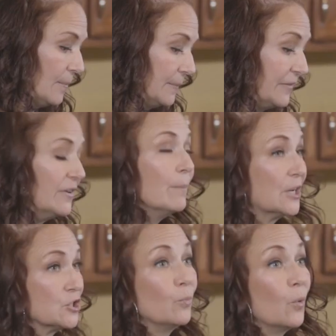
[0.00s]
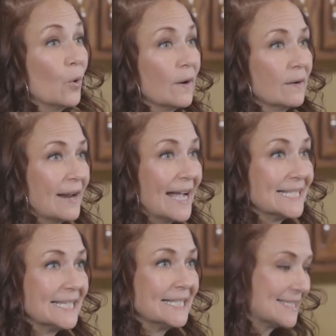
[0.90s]
even much more
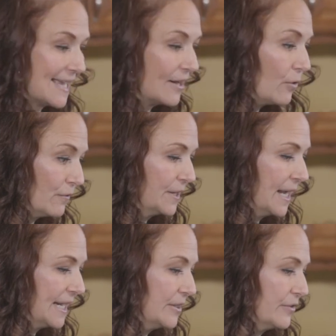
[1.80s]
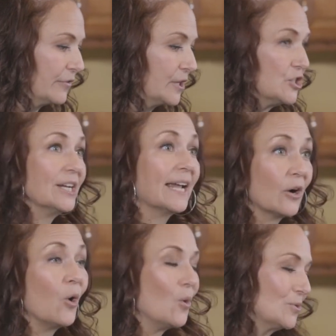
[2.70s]
as they set overnight in the fridge and get
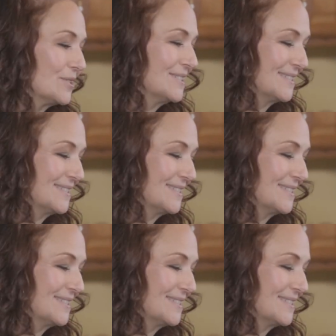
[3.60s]
cold.